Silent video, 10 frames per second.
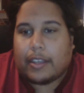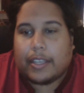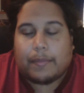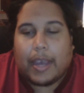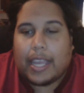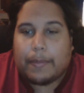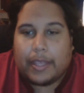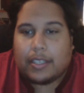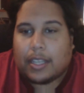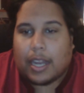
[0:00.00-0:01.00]
my
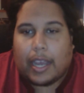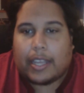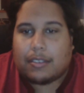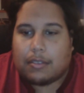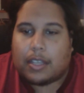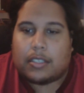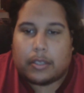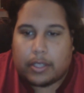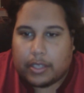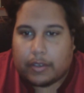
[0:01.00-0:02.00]
opinion, I do not
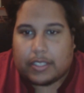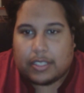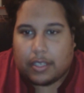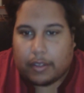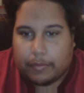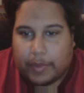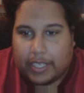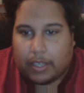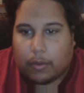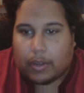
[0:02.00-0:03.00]
know that there is enough
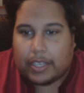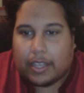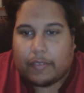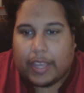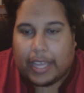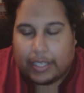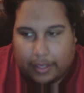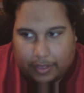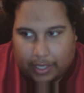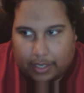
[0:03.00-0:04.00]
money or enough
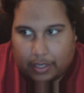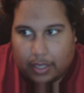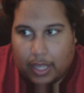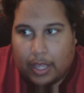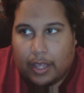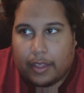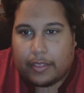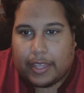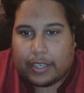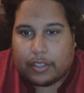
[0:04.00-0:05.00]
anything
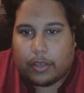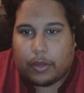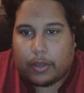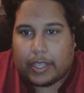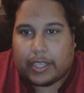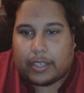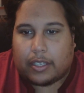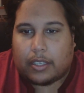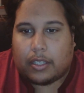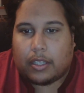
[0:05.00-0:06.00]
that
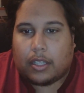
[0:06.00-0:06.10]
could